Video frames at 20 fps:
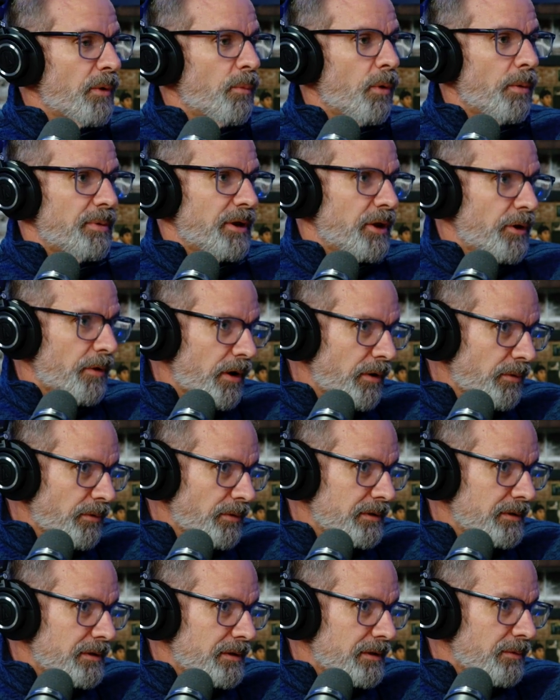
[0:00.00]
be your own.
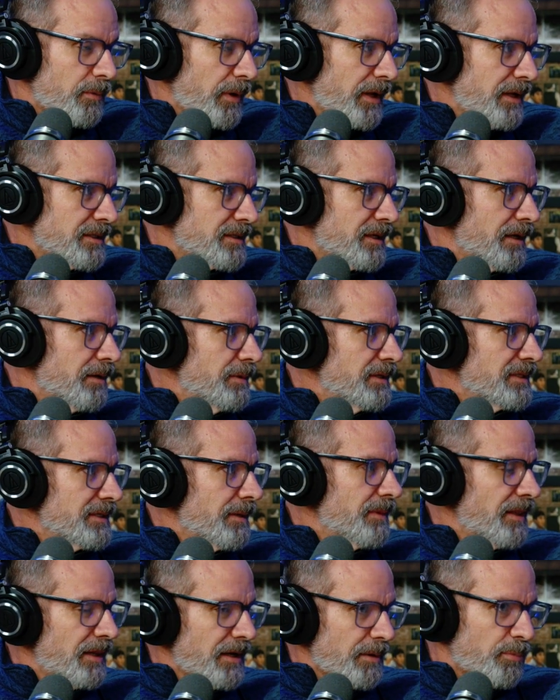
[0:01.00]
Right, it's going to be
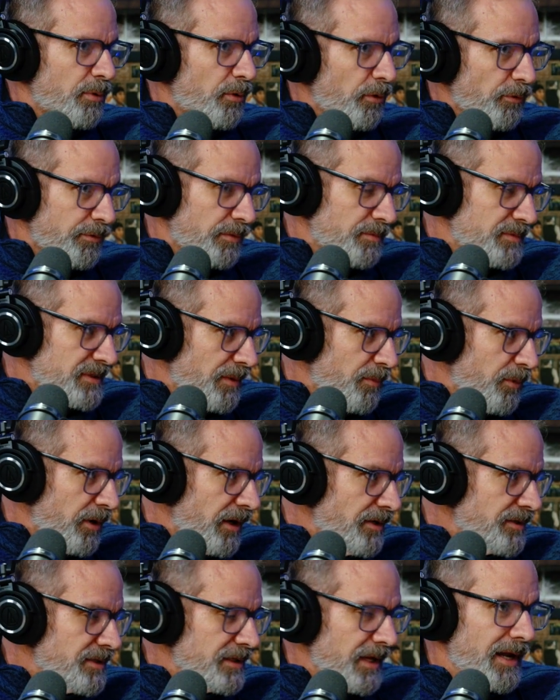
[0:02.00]
something that it pulled from somewhere
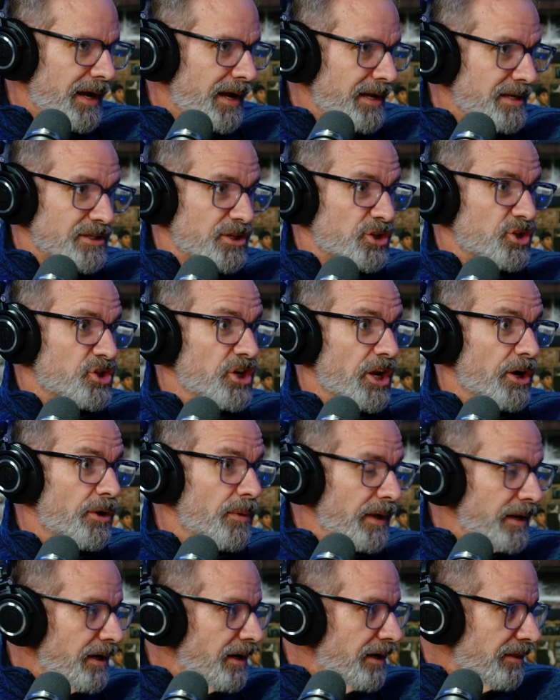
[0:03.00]
else. AI doesn't
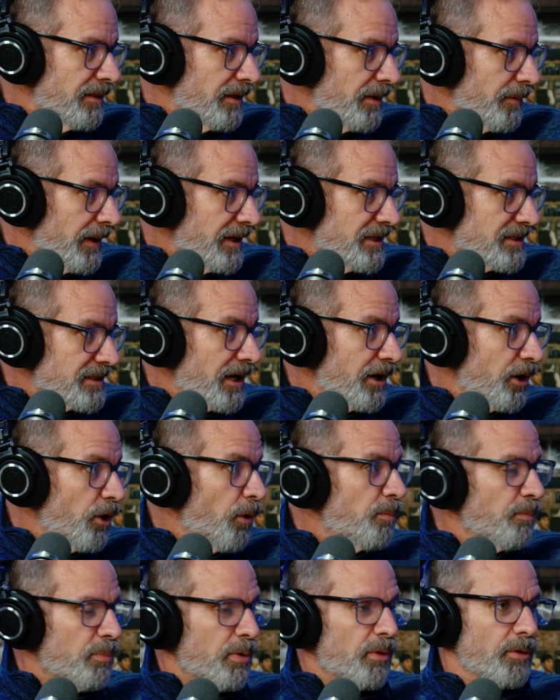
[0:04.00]
generate anything, right? It's got to go
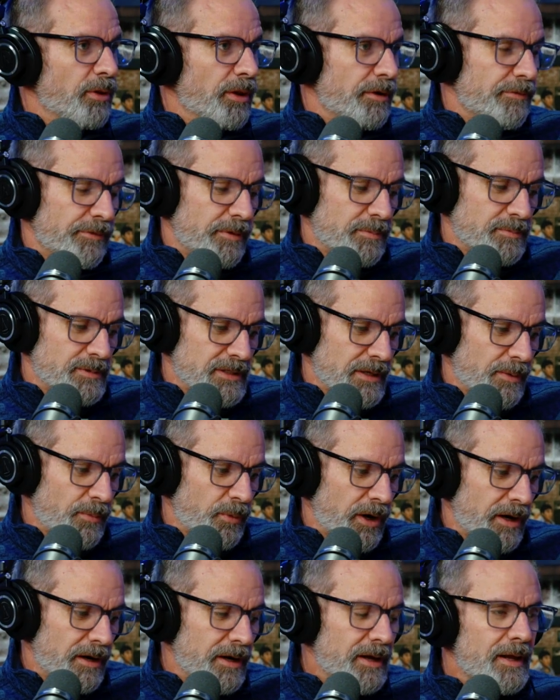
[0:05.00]
pull it from
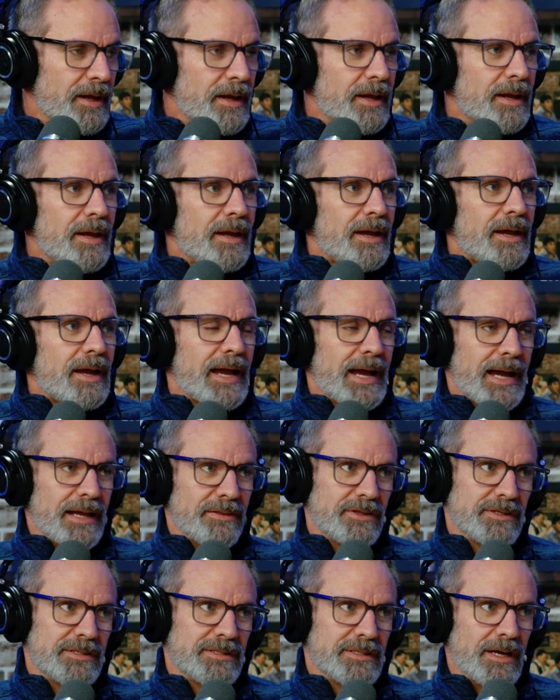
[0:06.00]
somewhere. At
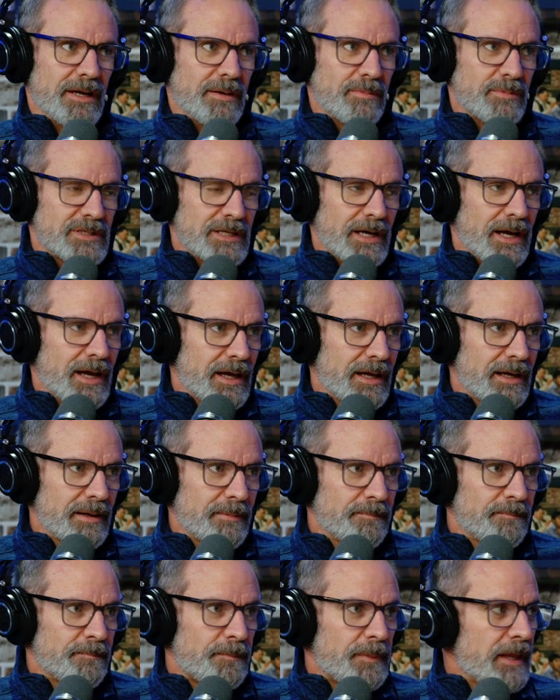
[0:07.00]
the same
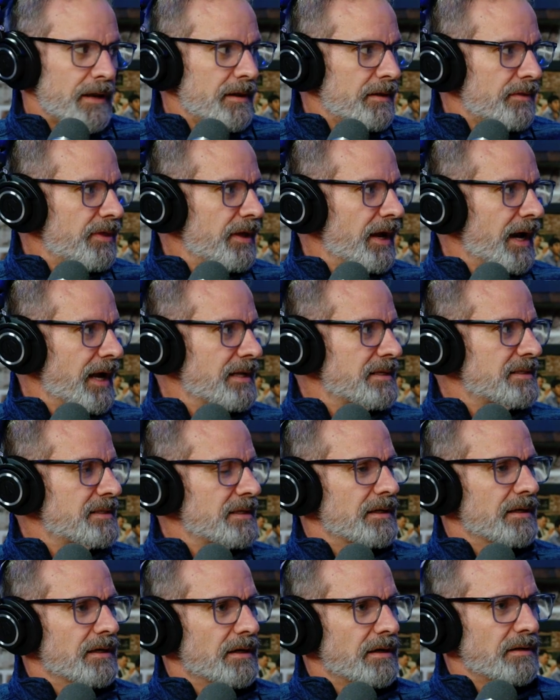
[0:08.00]
time, the
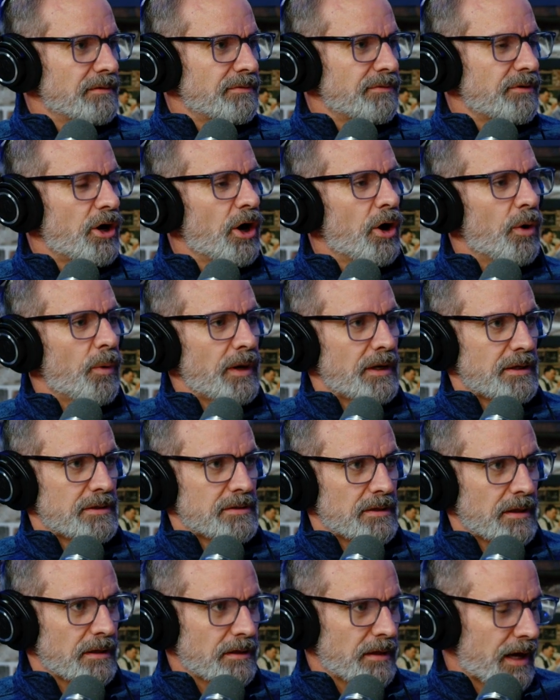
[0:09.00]
idea of going to
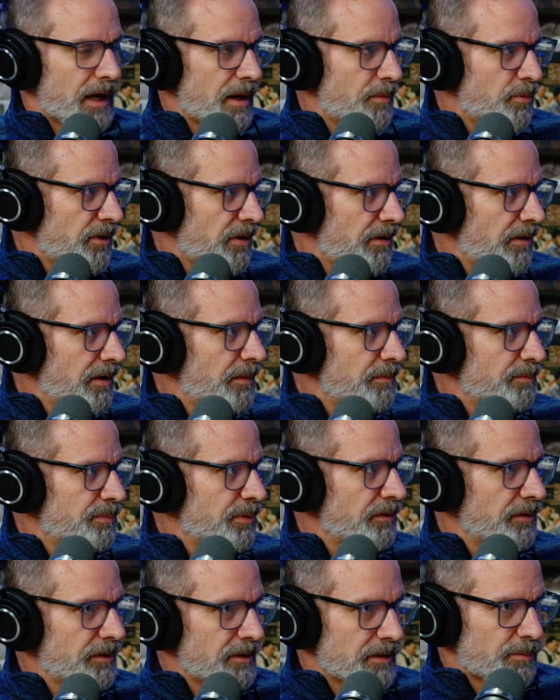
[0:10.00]
the library and
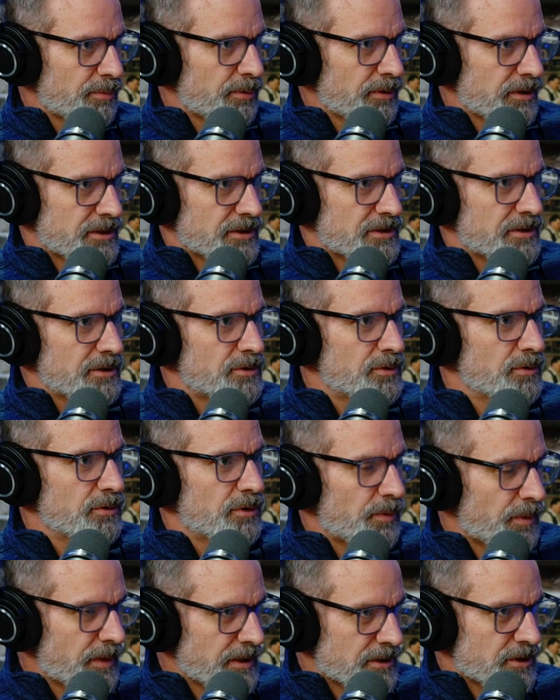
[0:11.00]
pulling the books to do the
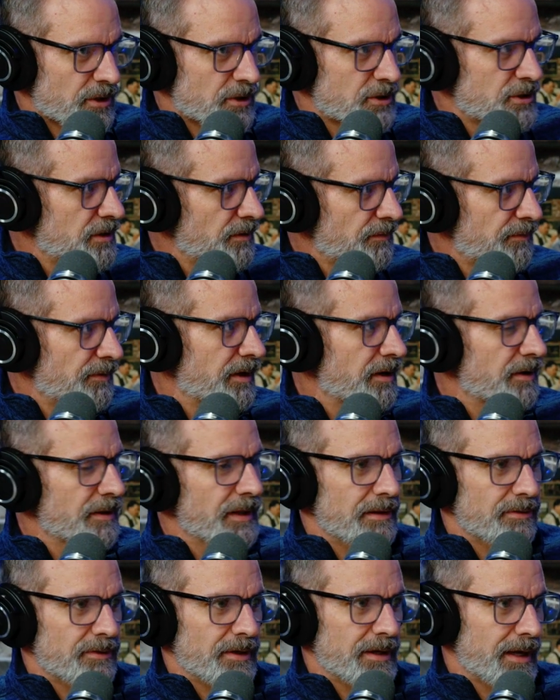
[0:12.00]
research to figure
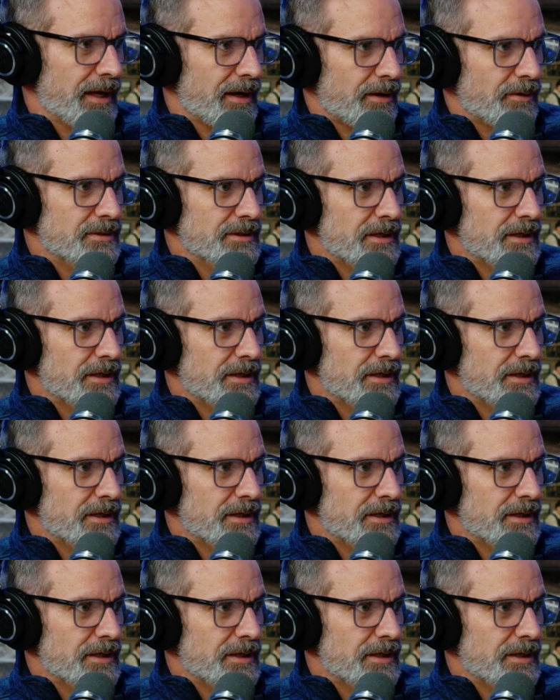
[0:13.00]
that thing out,